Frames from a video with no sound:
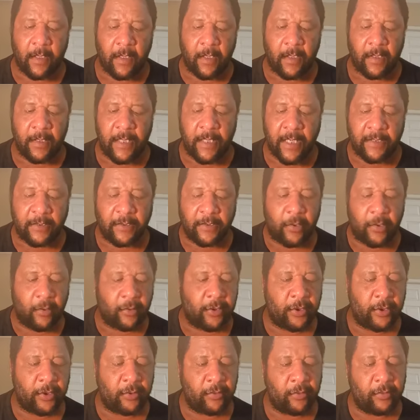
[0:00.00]
Let us go
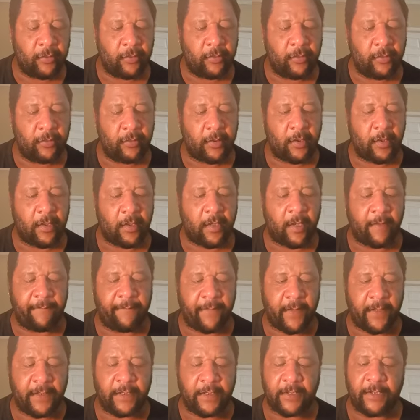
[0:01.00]
to
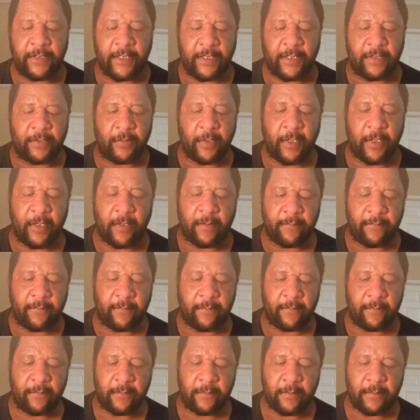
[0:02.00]
Ephesians 6:12.